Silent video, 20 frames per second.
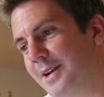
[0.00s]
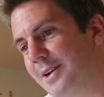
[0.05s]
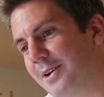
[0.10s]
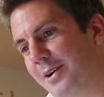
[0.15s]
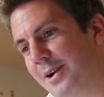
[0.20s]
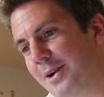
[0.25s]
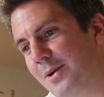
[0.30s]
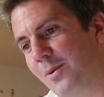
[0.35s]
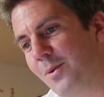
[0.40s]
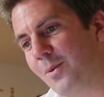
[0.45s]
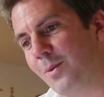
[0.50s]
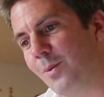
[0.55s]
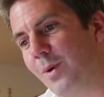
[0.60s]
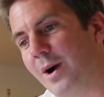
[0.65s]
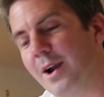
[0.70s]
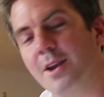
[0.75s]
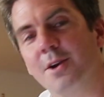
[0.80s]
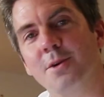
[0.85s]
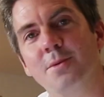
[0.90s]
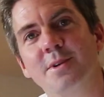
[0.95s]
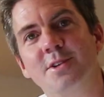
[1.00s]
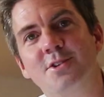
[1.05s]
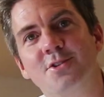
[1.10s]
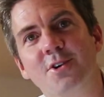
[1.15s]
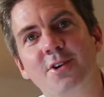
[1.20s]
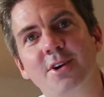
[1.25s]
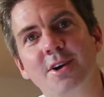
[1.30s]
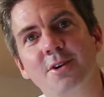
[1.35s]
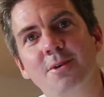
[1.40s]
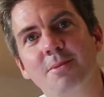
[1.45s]
going, why are you
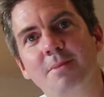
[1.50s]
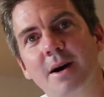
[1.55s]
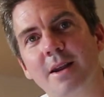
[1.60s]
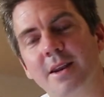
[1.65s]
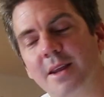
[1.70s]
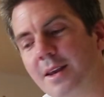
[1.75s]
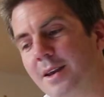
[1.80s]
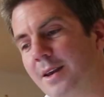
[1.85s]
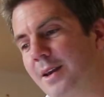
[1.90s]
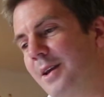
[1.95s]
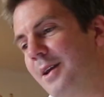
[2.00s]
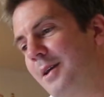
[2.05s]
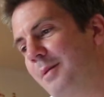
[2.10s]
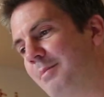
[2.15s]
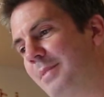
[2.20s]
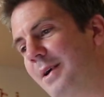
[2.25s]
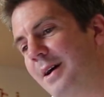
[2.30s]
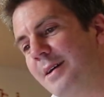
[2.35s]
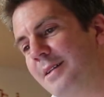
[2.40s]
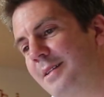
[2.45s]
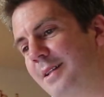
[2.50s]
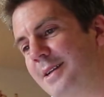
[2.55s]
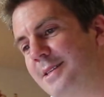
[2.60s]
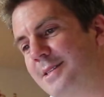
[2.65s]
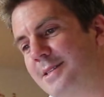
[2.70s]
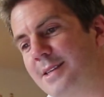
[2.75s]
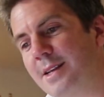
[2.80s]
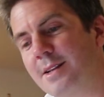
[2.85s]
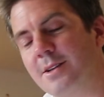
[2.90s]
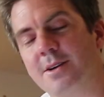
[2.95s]
withdrawing your money? But I
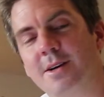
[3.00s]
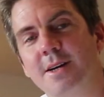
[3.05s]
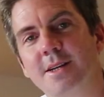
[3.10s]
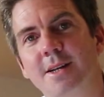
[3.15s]
said, look,